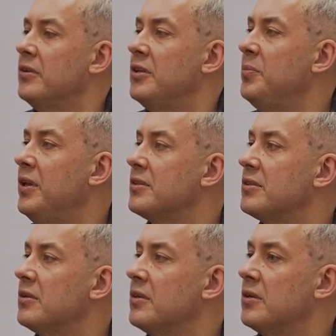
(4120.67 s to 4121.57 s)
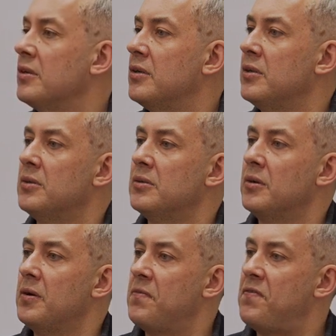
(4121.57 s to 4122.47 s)
It means uh,
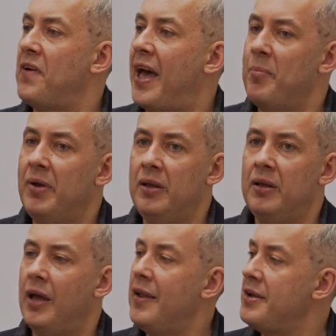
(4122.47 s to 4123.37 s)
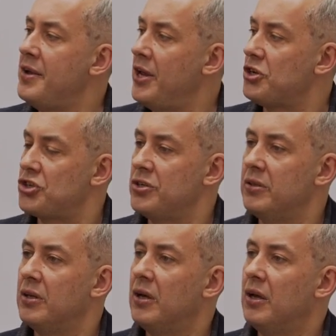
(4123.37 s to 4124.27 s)
family and
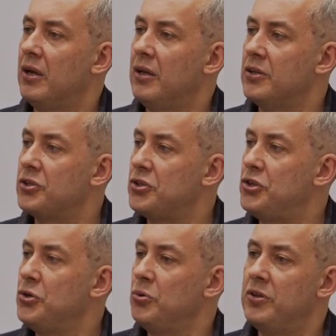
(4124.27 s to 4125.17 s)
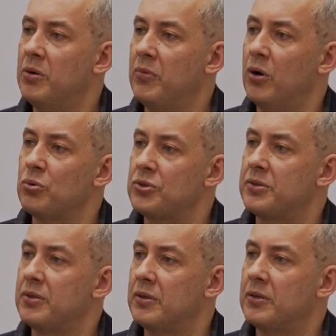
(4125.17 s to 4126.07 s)
nation is two the
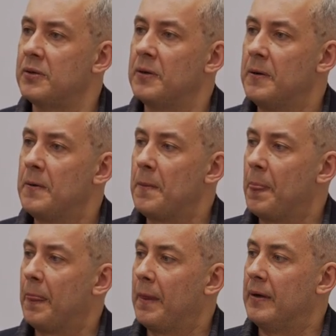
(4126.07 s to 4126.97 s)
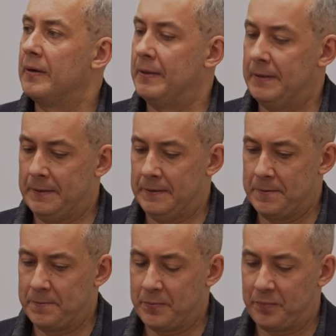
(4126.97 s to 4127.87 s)
most uh,
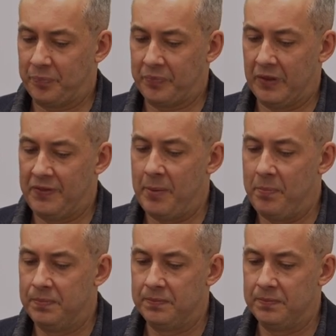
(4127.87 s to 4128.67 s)
um, the